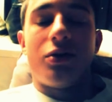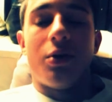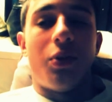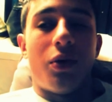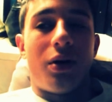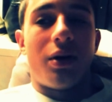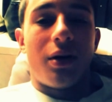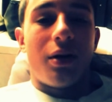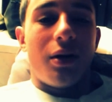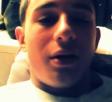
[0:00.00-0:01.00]
We're still
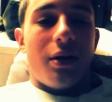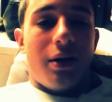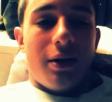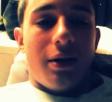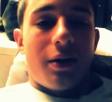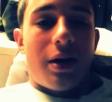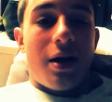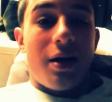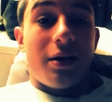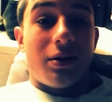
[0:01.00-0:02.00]
born.
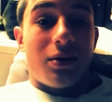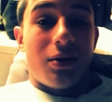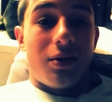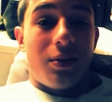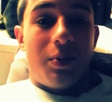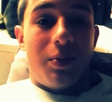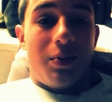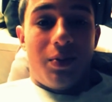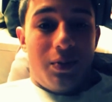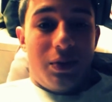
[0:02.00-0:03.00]
Okay, so
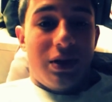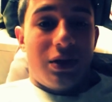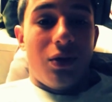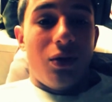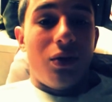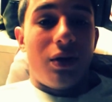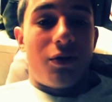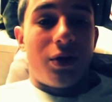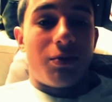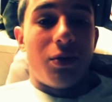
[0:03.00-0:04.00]
just don't do
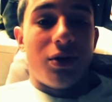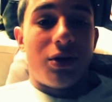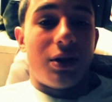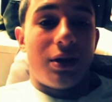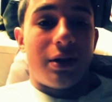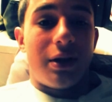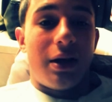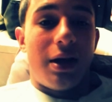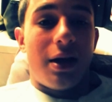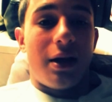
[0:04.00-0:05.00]
the first bullshit,
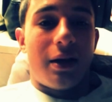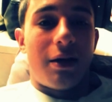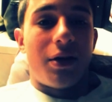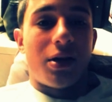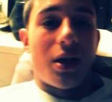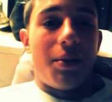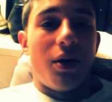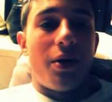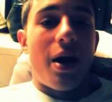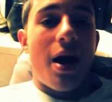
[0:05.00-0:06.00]
and everything's
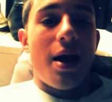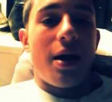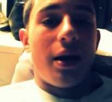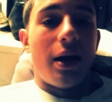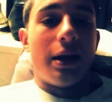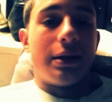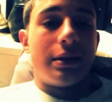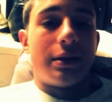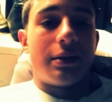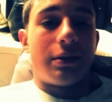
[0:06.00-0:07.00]
gonna be alright.
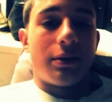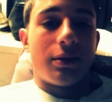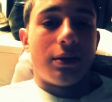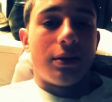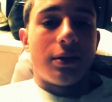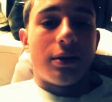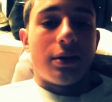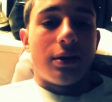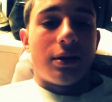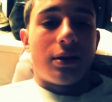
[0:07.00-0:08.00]
And
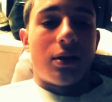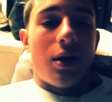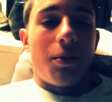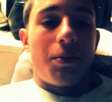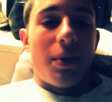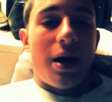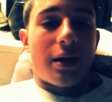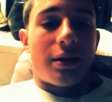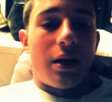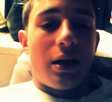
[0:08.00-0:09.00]
stop
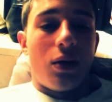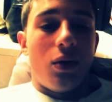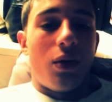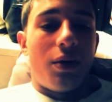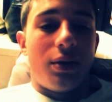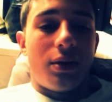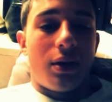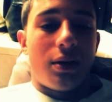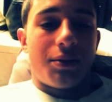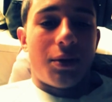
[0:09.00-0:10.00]
acting like you know
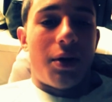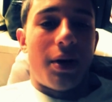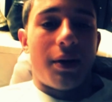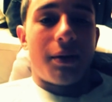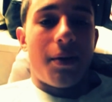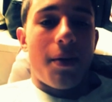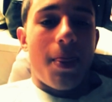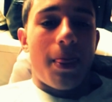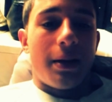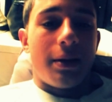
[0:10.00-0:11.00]
everything. Alright,
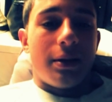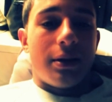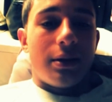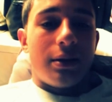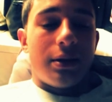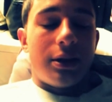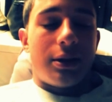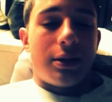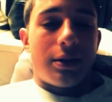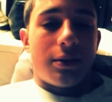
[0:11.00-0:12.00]

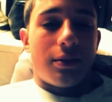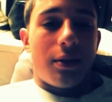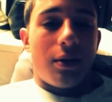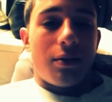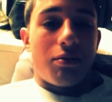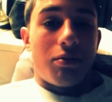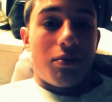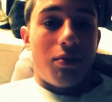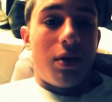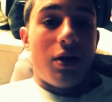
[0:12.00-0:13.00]
just
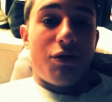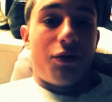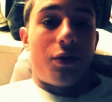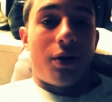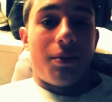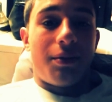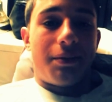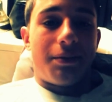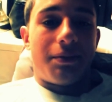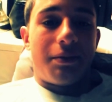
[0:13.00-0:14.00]
be there for him.